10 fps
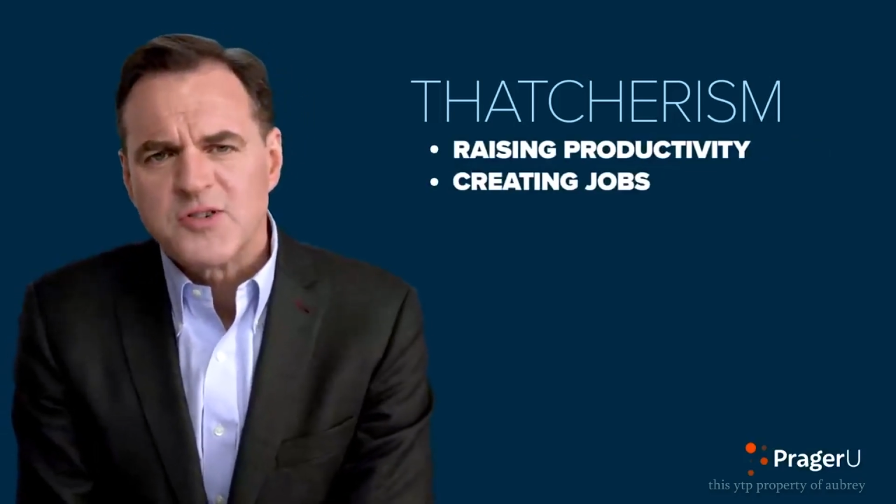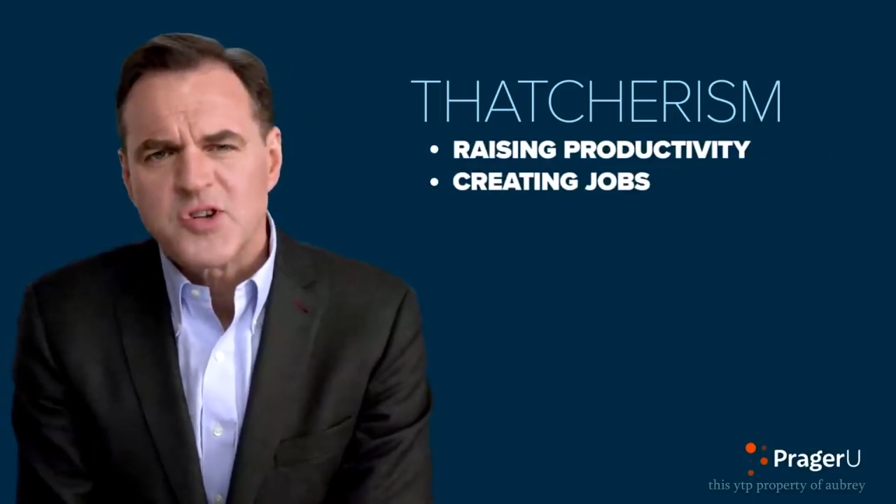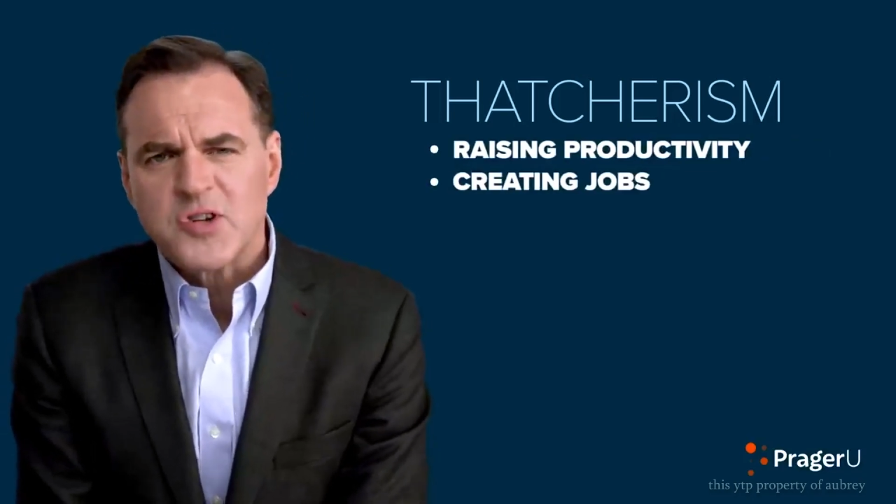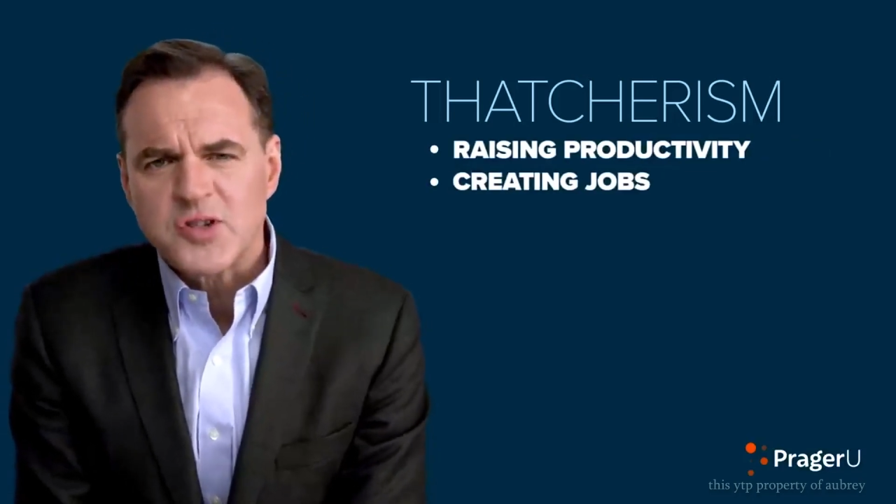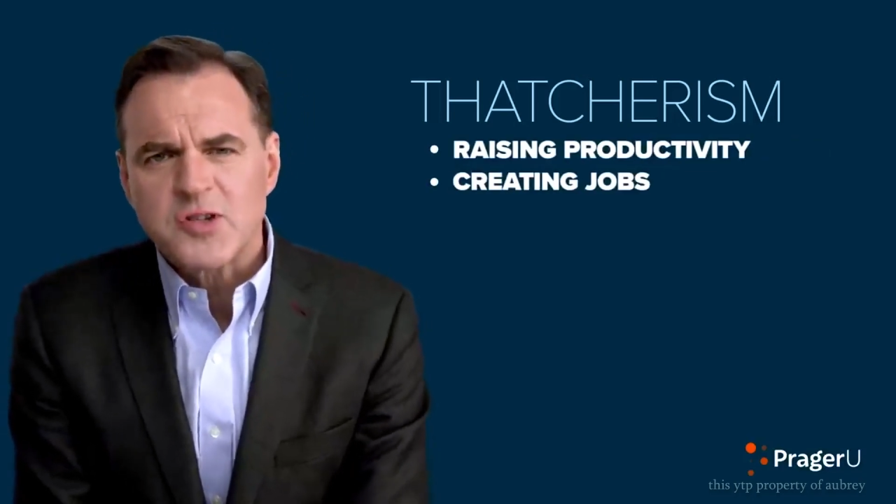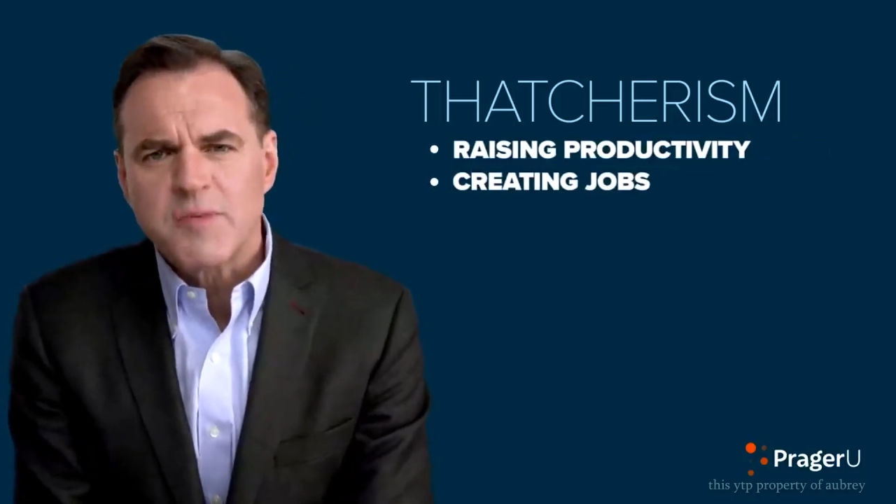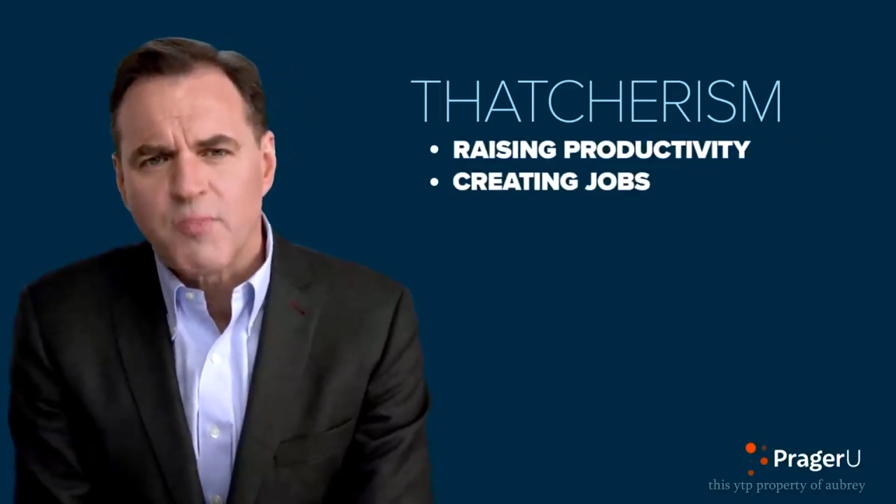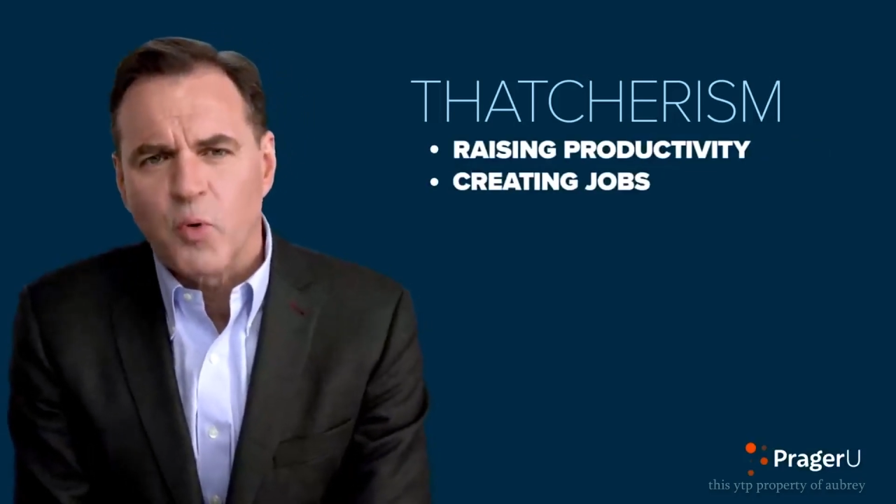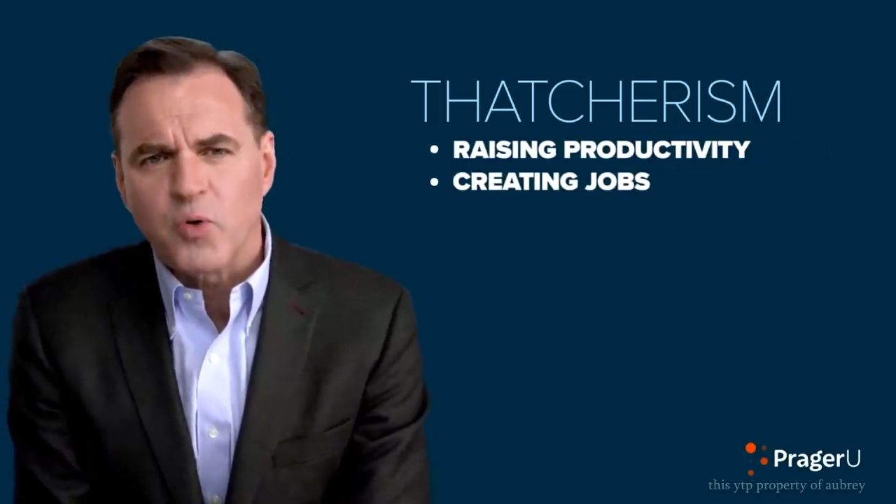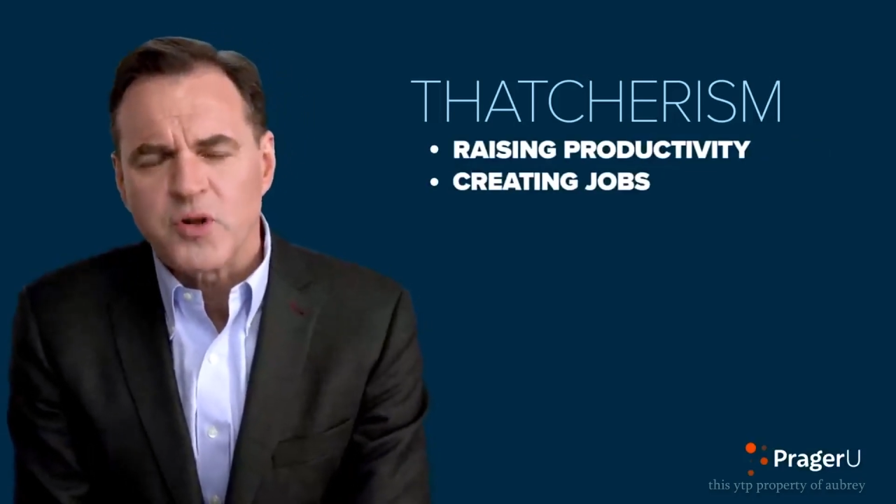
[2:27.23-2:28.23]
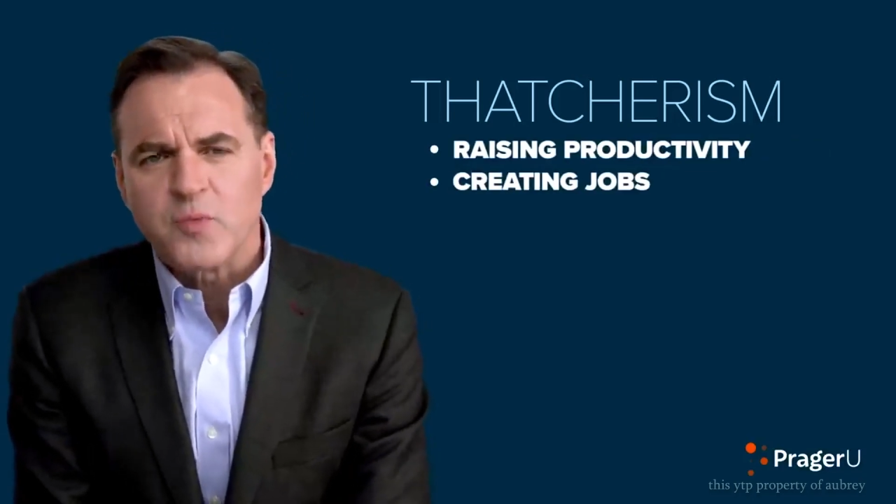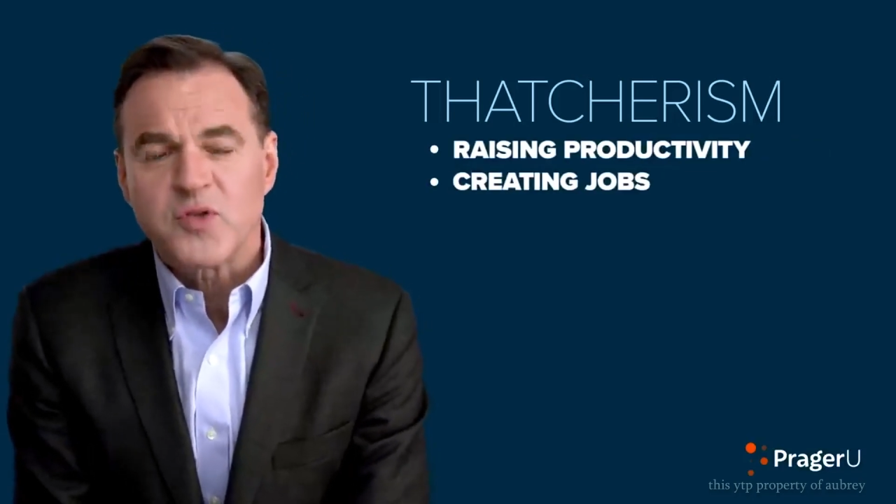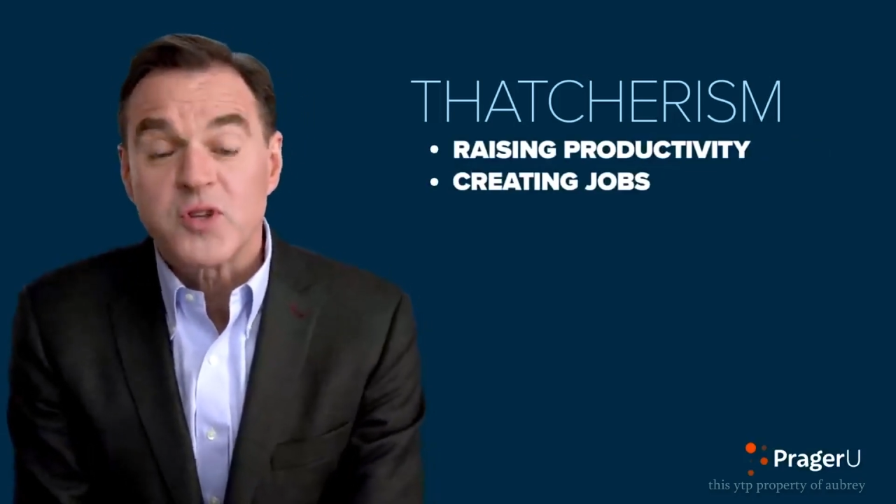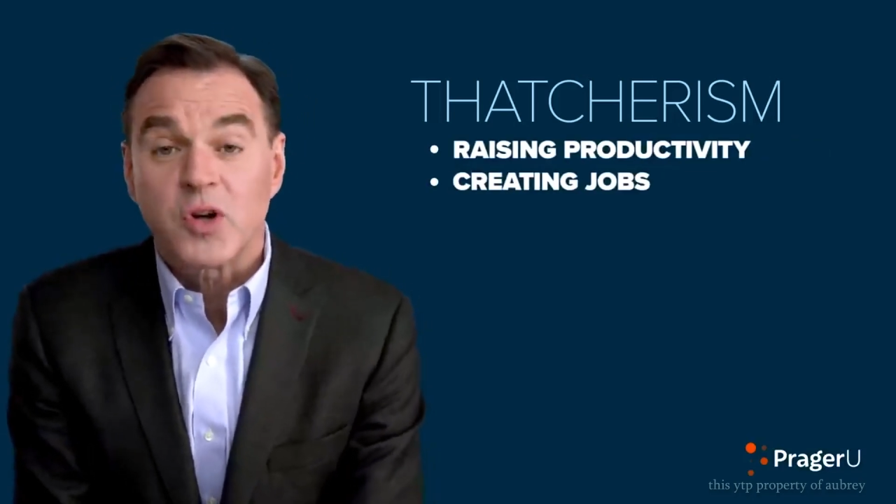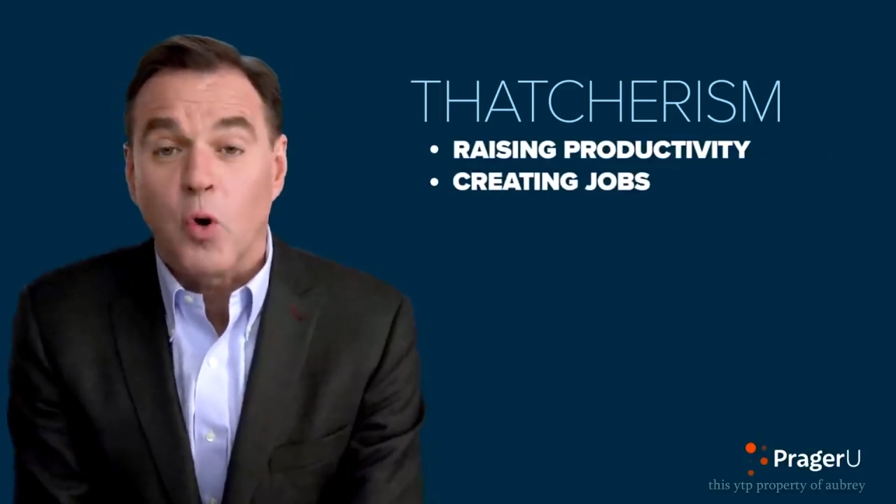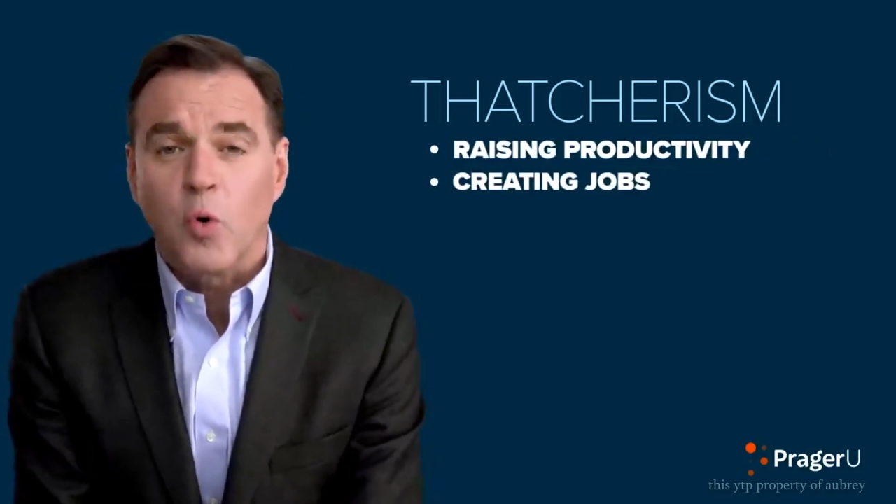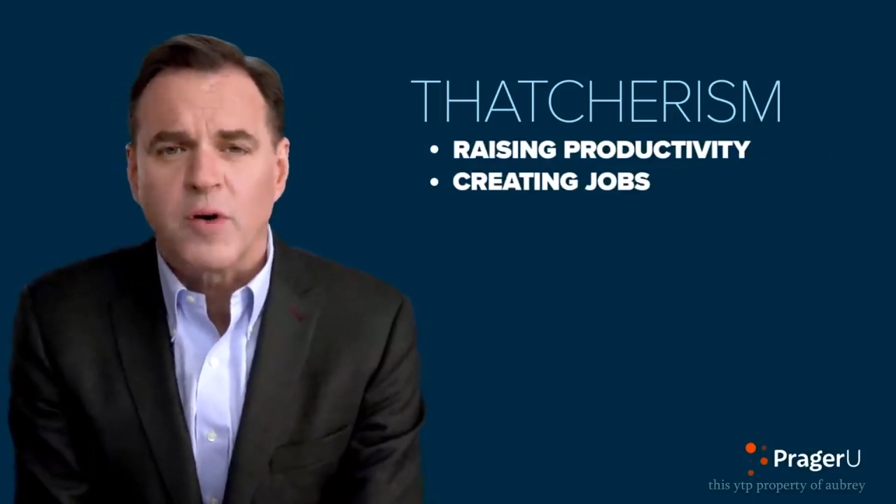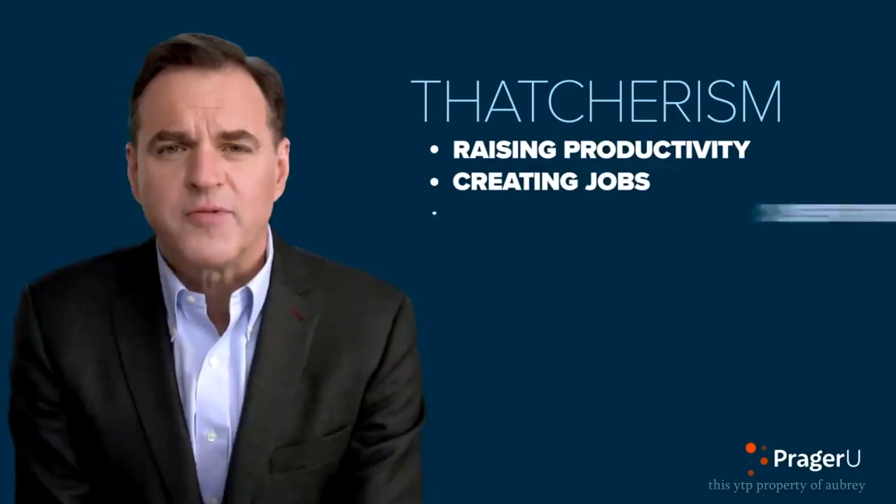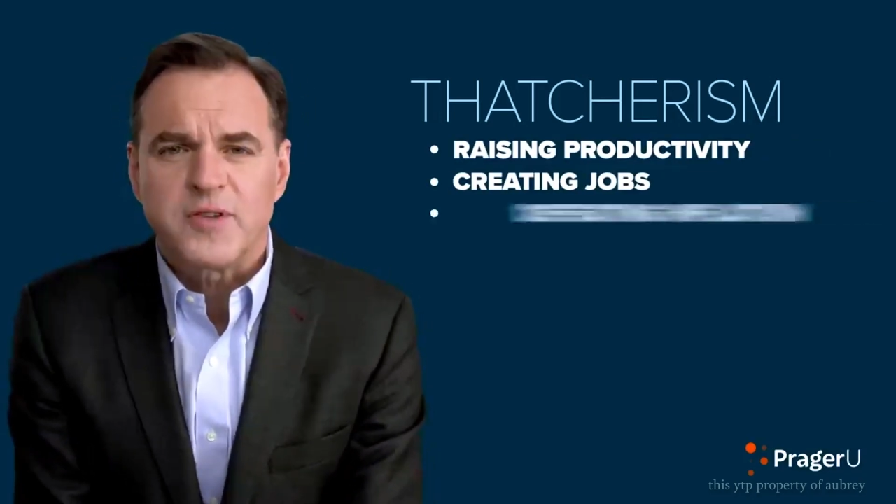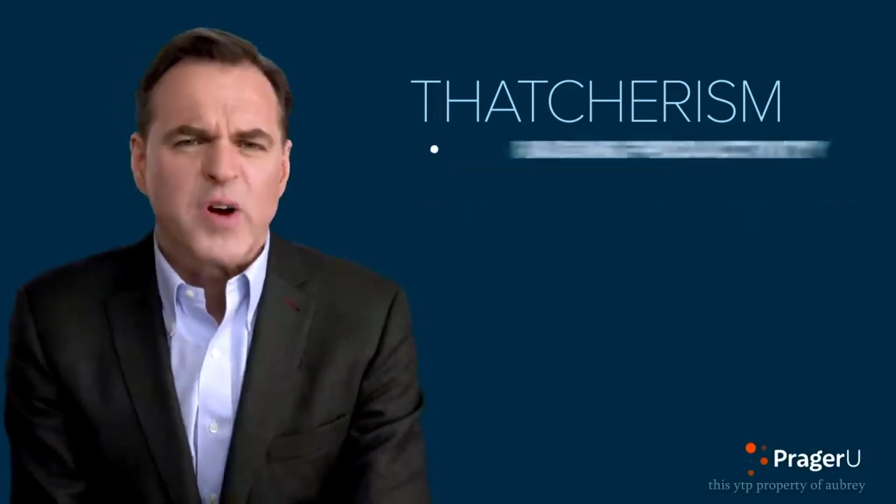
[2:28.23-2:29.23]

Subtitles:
Just as important was the goal of